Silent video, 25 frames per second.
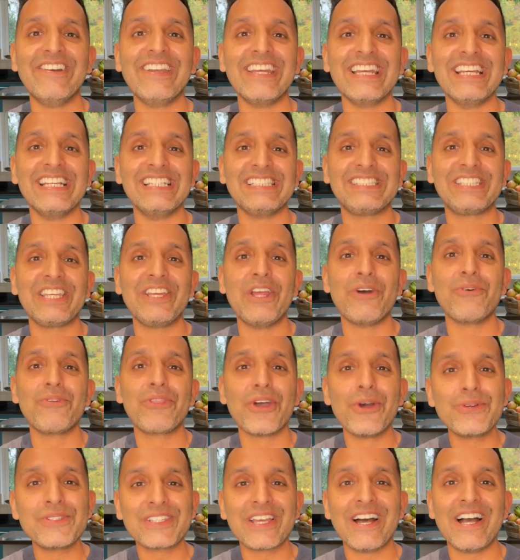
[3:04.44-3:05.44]
is, you know,
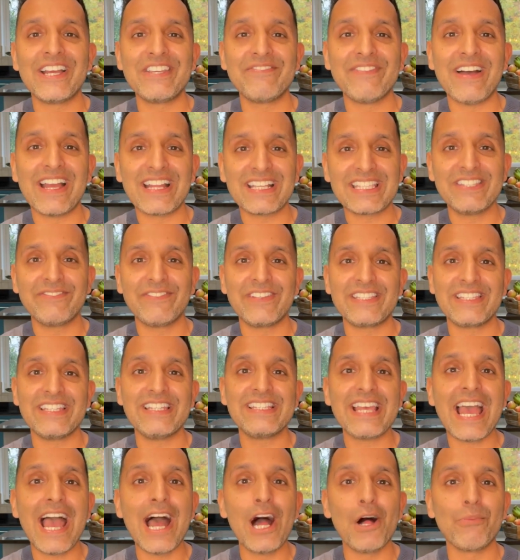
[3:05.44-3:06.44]
those kind of
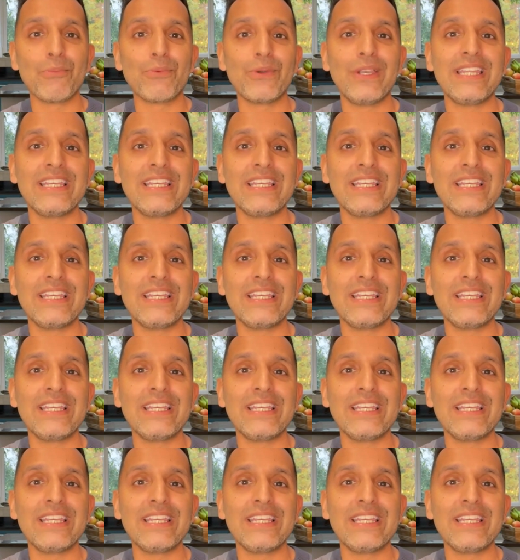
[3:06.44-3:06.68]
activities help